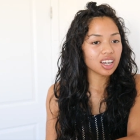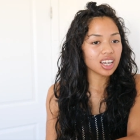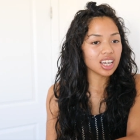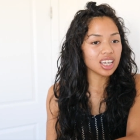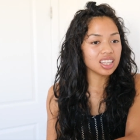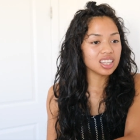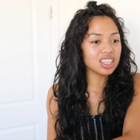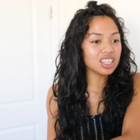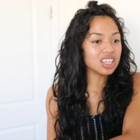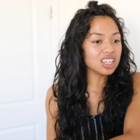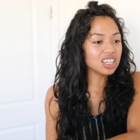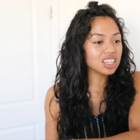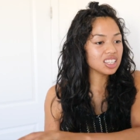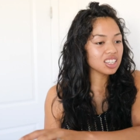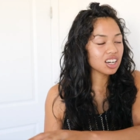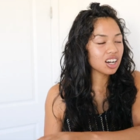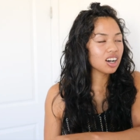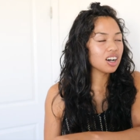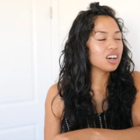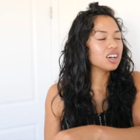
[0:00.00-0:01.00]
in the,
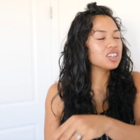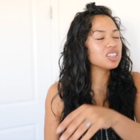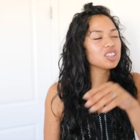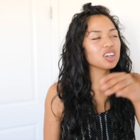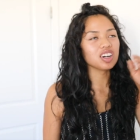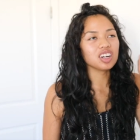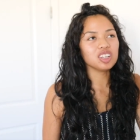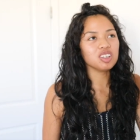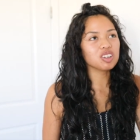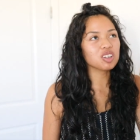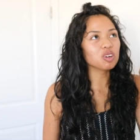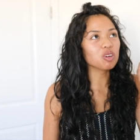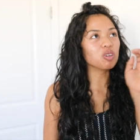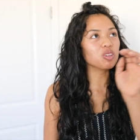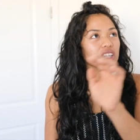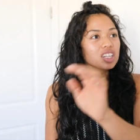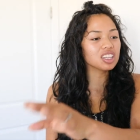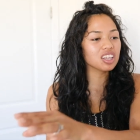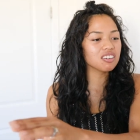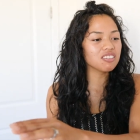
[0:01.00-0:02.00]
uh, sorry, you can
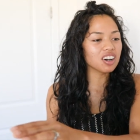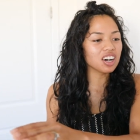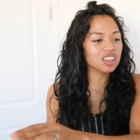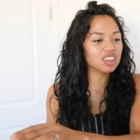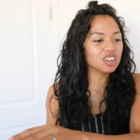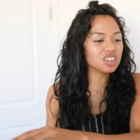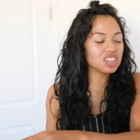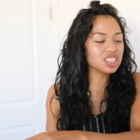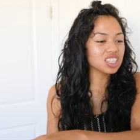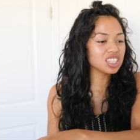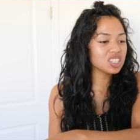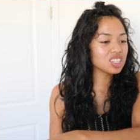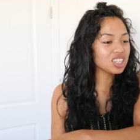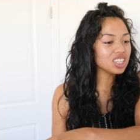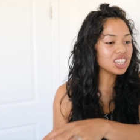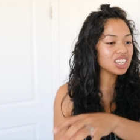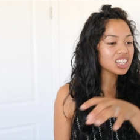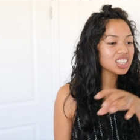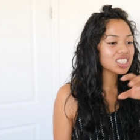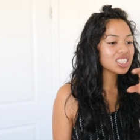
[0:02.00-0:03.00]
only love others to
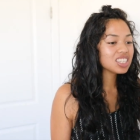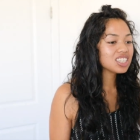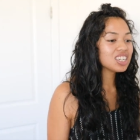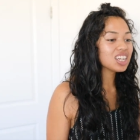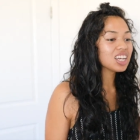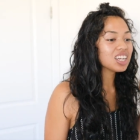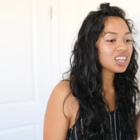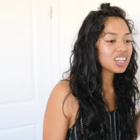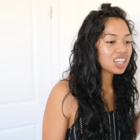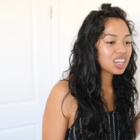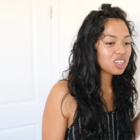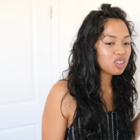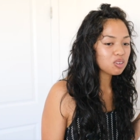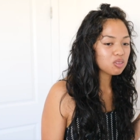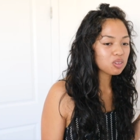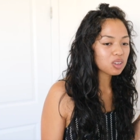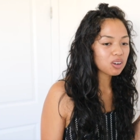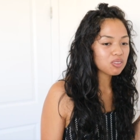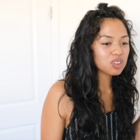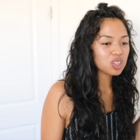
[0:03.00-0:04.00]
the extent that
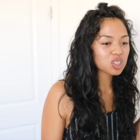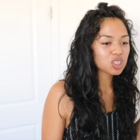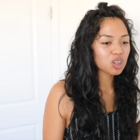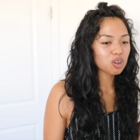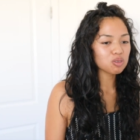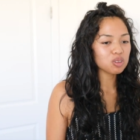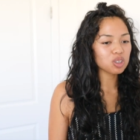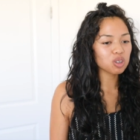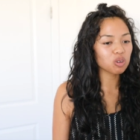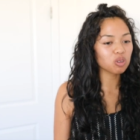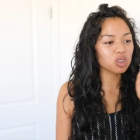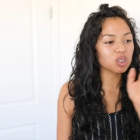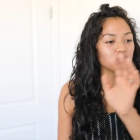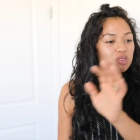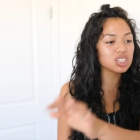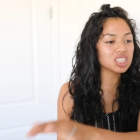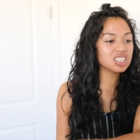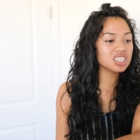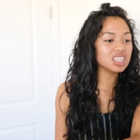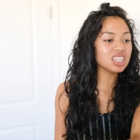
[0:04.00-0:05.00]
you've loved yourself. You can only
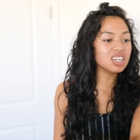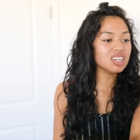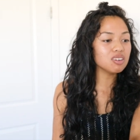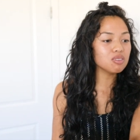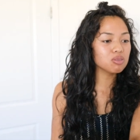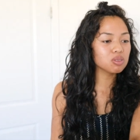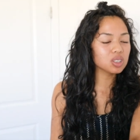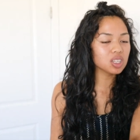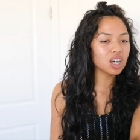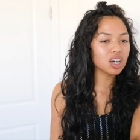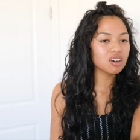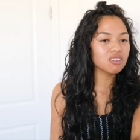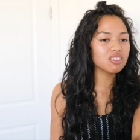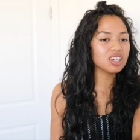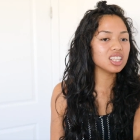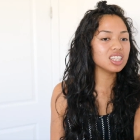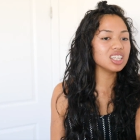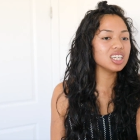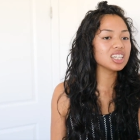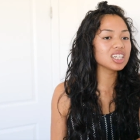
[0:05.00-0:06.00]
receive love
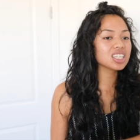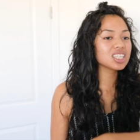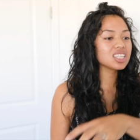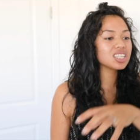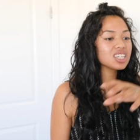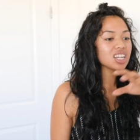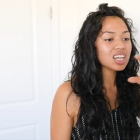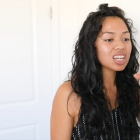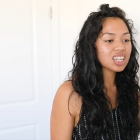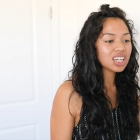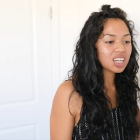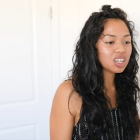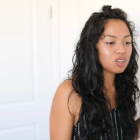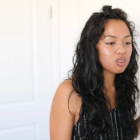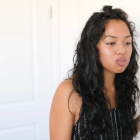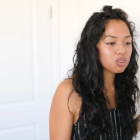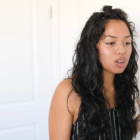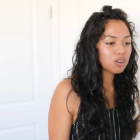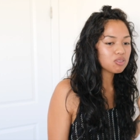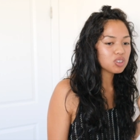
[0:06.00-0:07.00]
in the extent that
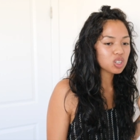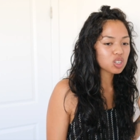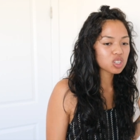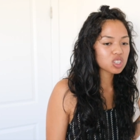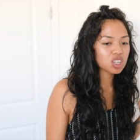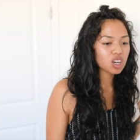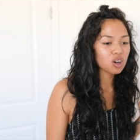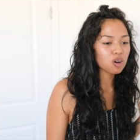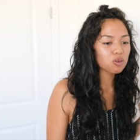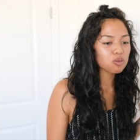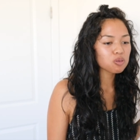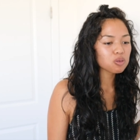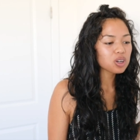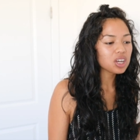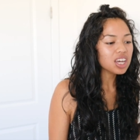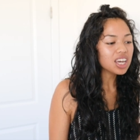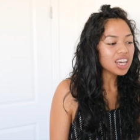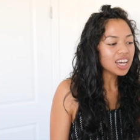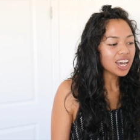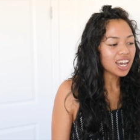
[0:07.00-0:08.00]
you've loved yourself.
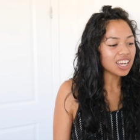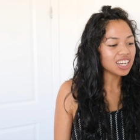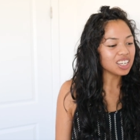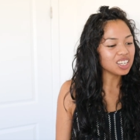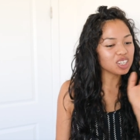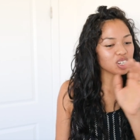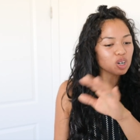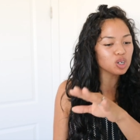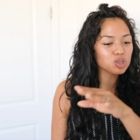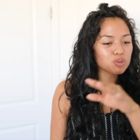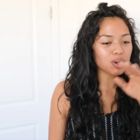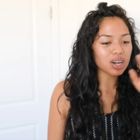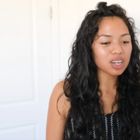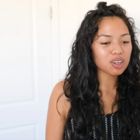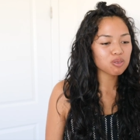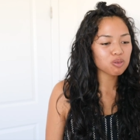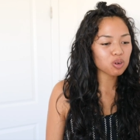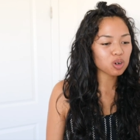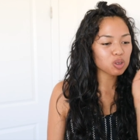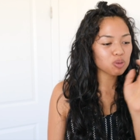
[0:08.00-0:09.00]
And he goes back
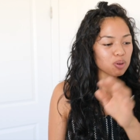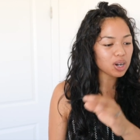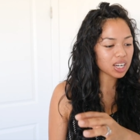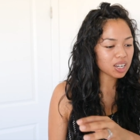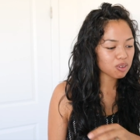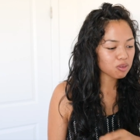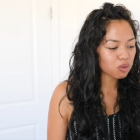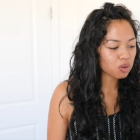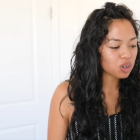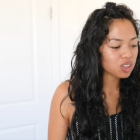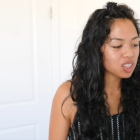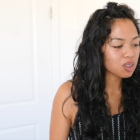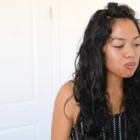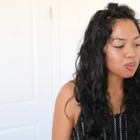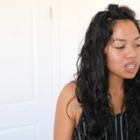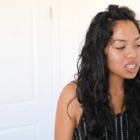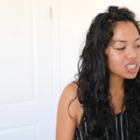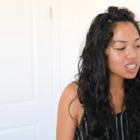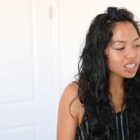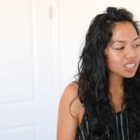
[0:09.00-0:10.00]
and forth, back and forth, and
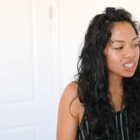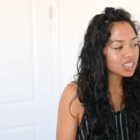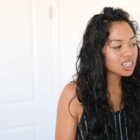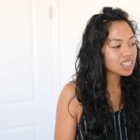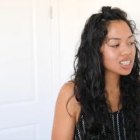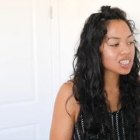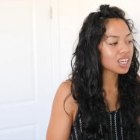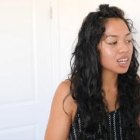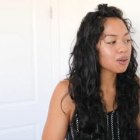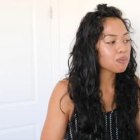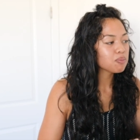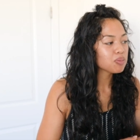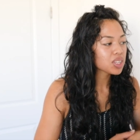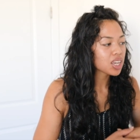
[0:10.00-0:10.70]
basically it's like,